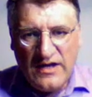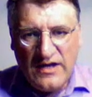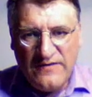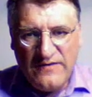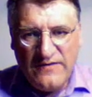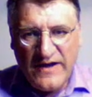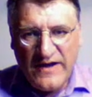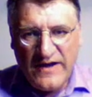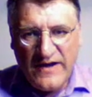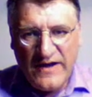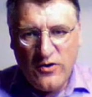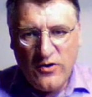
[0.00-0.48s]

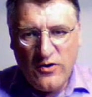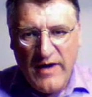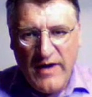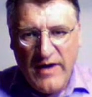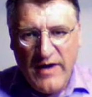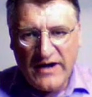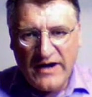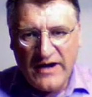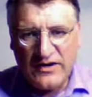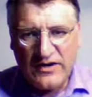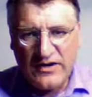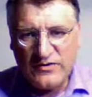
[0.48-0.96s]
If I go
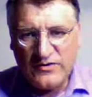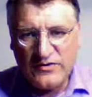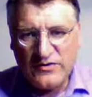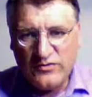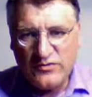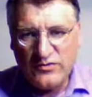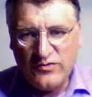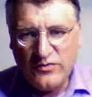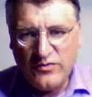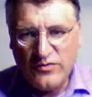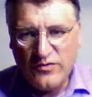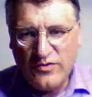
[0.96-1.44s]
back
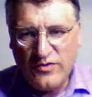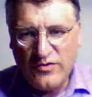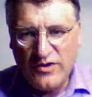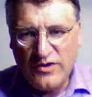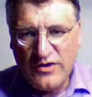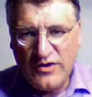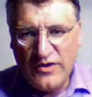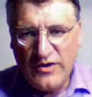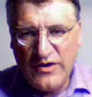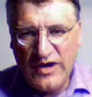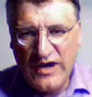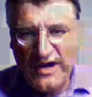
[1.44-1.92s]
to
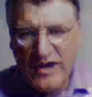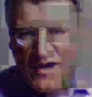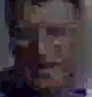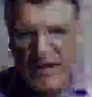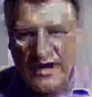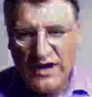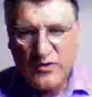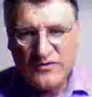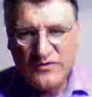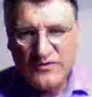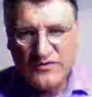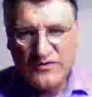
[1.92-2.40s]
the
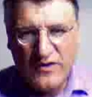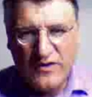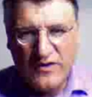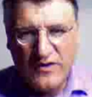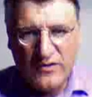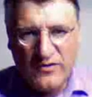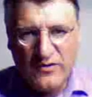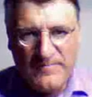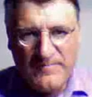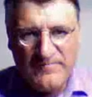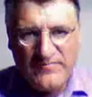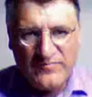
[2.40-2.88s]
help
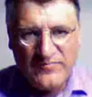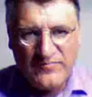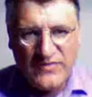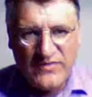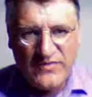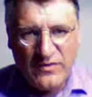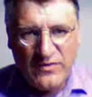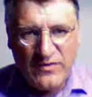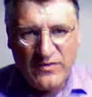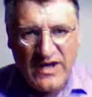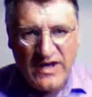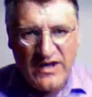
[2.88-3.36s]
console,
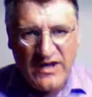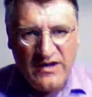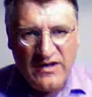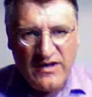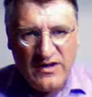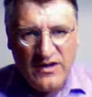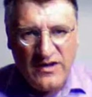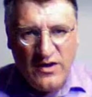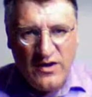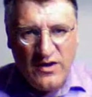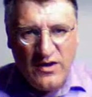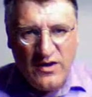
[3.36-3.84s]
okay,
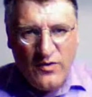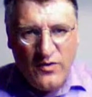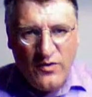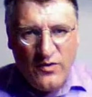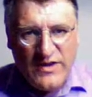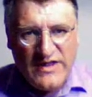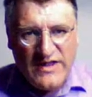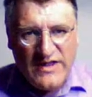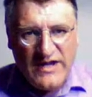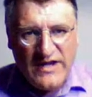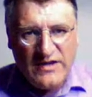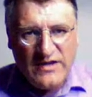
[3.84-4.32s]

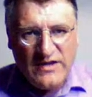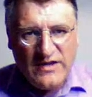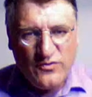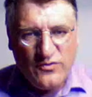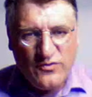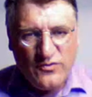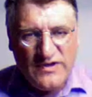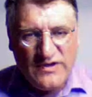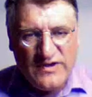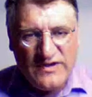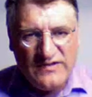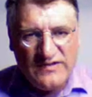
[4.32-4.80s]
what they
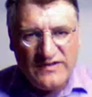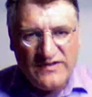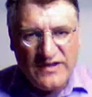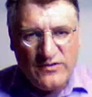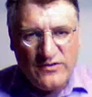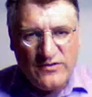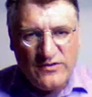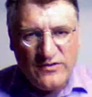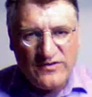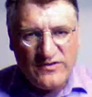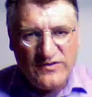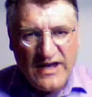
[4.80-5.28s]
do is they
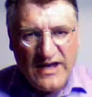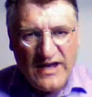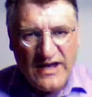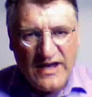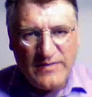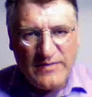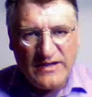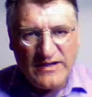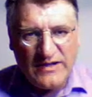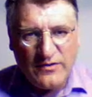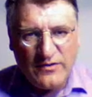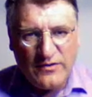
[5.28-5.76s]
use
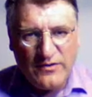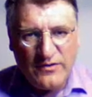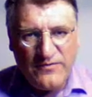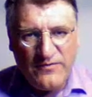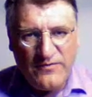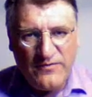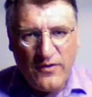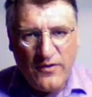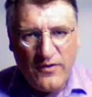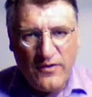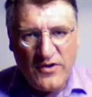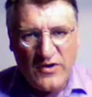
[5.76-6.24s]
that particular
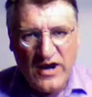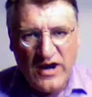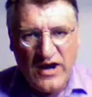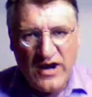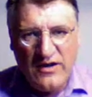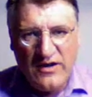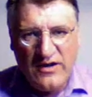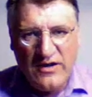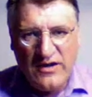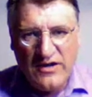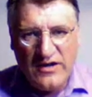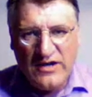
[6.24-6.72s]

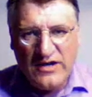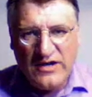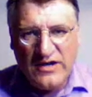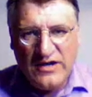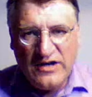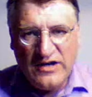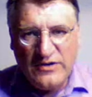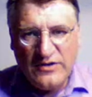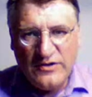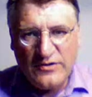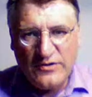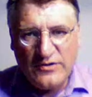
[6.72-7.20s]
formula
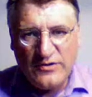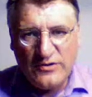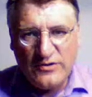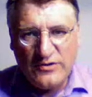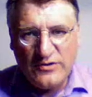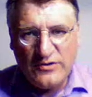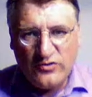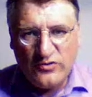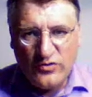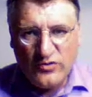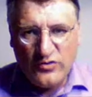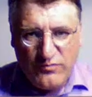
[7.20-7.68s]
in
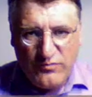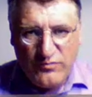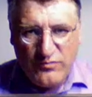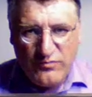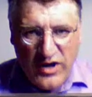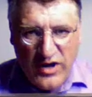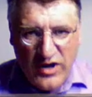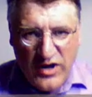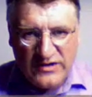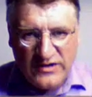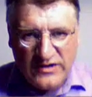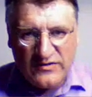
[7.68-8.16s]
order to
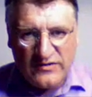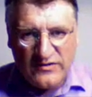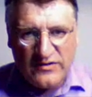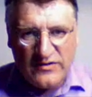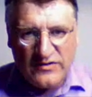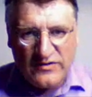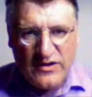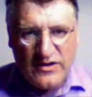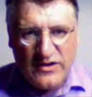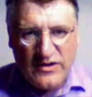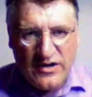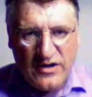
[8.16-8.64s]
plot
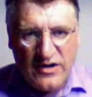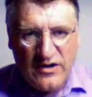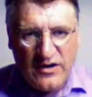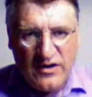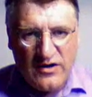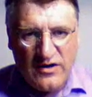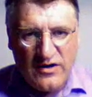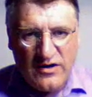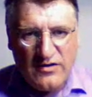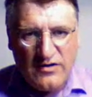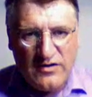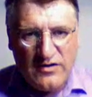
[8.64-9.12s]
the